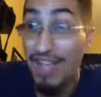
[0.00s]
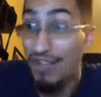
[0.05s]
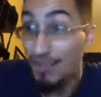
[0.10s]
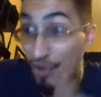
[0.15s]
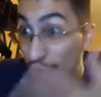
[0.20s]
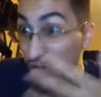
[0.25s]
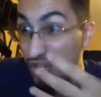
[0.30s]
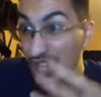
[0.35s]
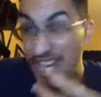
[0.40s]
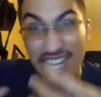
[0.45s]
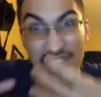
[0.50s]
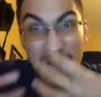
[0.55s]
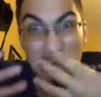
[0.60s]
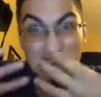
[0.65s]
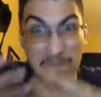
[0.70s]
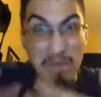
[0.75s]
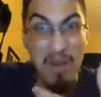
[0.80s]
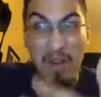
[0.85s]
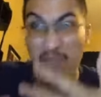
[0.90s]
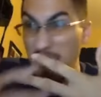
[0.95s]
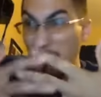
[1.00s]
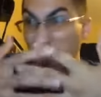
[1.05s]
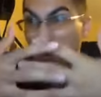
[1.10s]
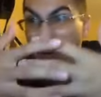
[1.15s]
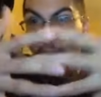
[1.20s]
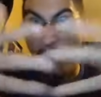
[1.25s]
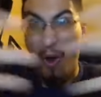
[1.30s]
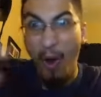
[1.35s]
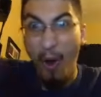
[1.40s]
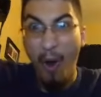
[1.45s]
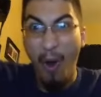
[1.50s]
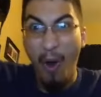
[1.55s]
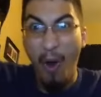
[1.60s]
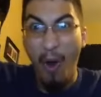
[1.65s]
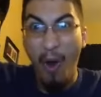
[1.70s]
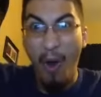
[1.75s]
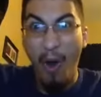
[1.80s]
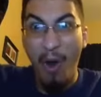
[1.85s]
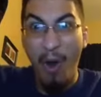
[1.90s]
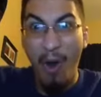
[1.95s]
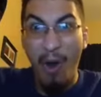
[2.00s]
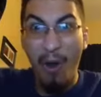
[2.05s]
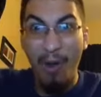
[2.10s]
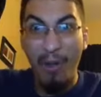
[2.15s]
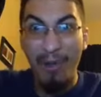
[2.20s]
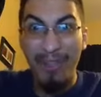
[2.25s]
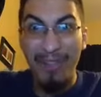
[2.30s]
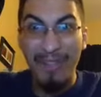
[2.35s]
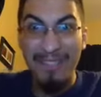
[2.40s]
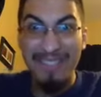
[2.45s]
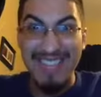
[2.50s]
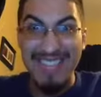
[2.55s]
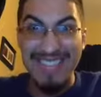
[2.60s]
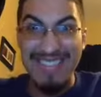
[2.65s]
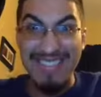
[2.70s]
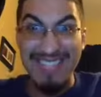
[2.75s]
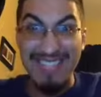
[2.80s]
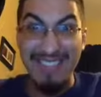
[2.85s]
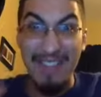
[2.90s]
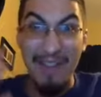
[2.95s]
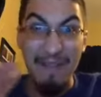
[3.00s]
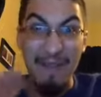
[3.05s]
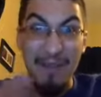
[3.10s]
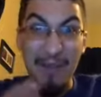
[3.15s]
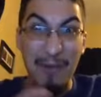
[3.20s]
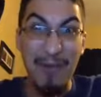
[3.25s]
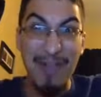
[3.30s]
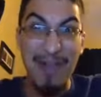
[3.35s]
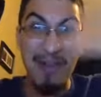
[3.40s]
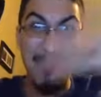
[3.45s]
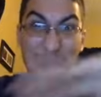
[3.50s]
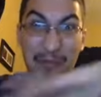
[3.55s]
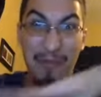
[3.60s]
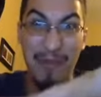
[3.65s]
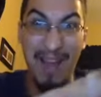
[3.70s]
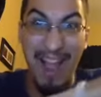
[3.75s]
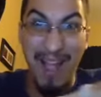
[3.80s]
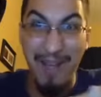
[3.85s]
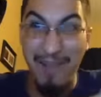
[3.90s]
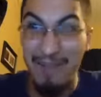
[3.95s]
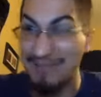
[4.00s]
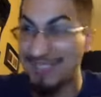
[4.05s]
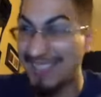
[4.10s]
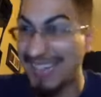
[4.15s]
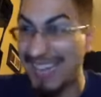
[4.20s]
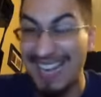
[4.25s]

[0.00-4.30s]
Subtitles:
She is a mother of all of this stuff going around,